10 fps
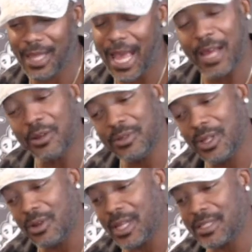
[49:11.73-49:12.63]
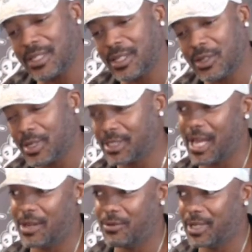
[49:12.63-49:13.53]
I don't know. That's a good question.
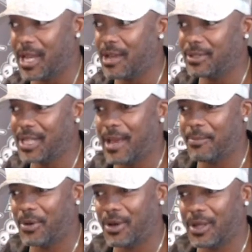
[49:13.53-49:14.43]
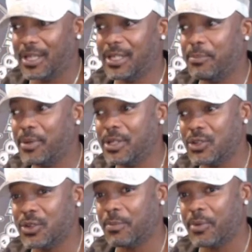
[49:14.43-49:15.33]
I don't count that part. It depends
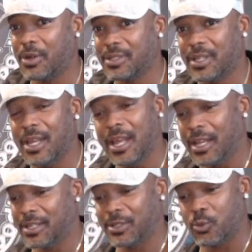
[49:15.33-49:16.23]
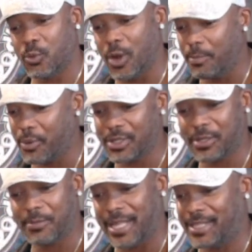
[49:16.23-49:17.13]
on the person, because one
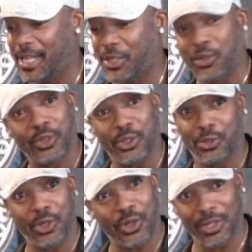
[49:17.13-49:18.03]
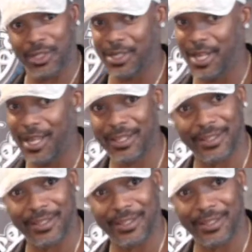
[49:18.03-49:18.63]
person might take you a little longer than the other.